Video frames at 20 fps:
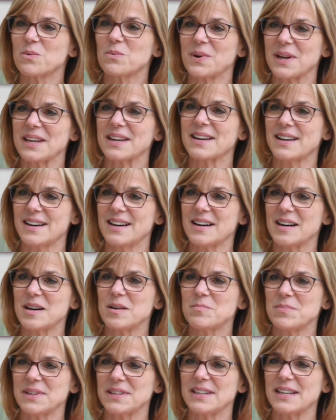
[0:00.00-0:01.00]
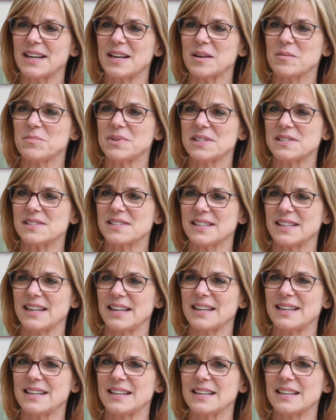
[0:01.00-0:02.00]
wake up and not be
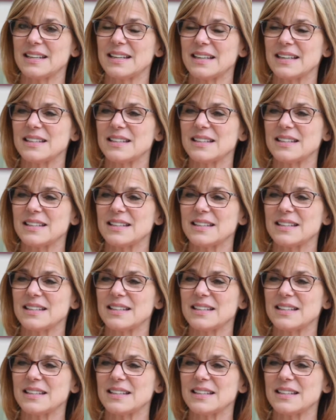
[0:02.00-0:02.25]
sedated.